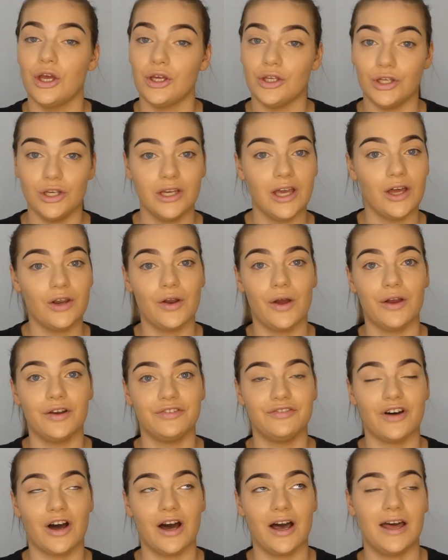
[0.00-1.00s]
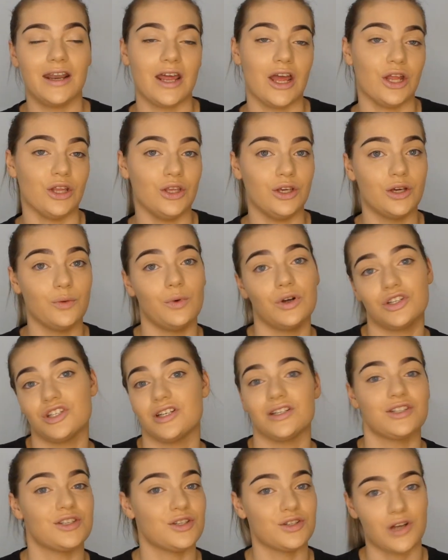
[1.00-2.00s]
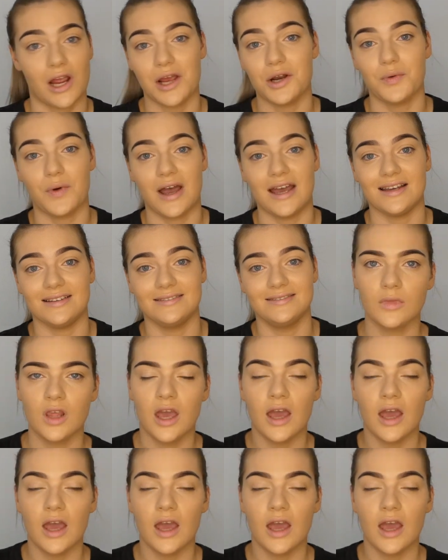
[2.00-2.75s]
you get notified and you can watch it straight away.